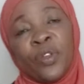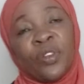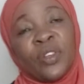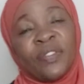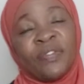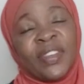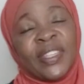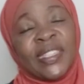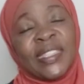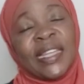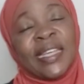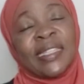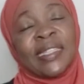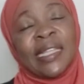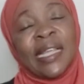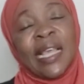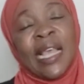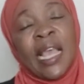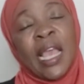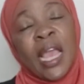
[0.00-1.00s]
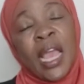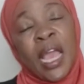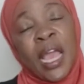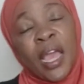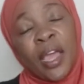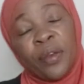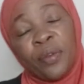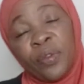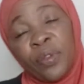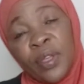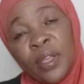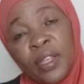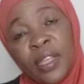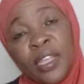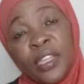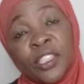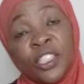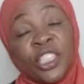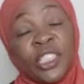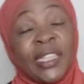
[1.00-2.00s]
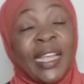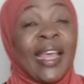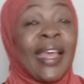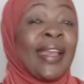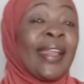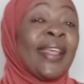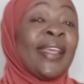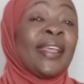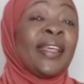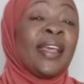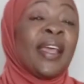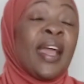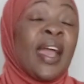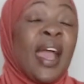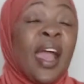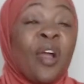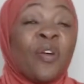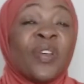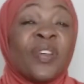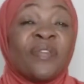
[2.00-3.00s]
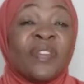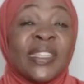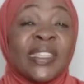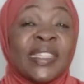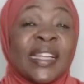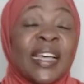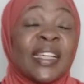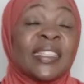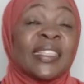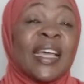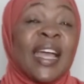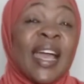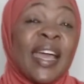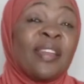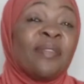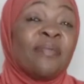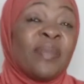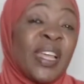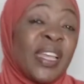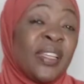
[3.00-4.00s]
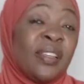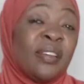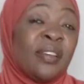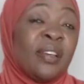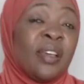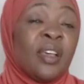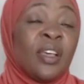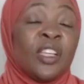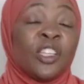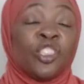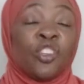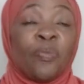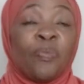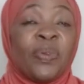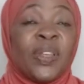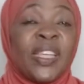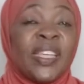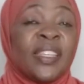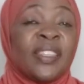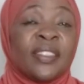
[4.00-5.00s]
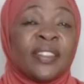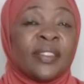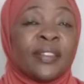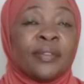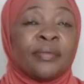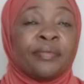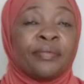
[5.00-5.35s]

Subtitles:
are investors, and he's sharing how investors earn money. So please,